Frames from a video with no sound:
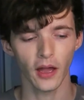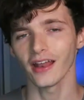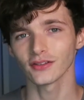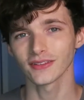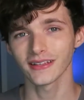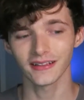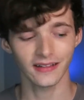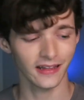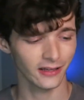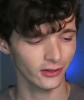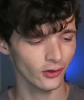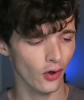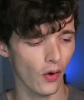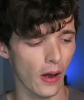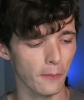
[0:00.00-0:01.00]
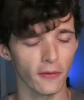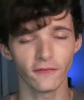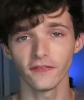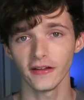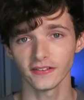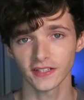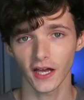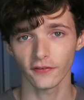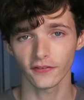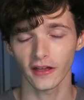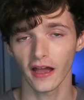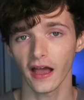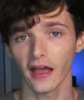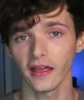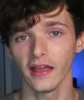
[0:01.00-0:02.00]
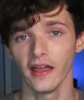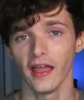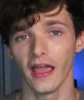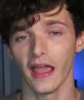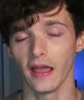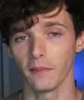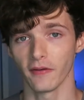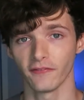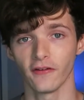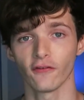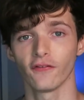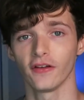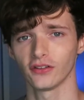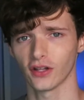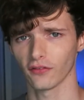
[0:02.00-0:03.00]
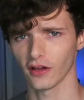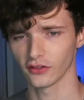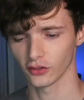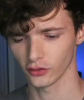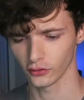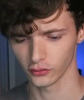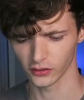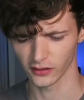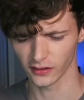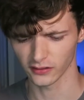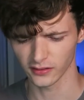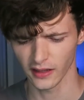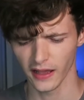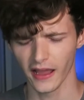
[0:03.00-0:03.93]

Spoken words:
And I was thinking like, yo, I'm a face-off guy, and my favorite face-off guys are using this.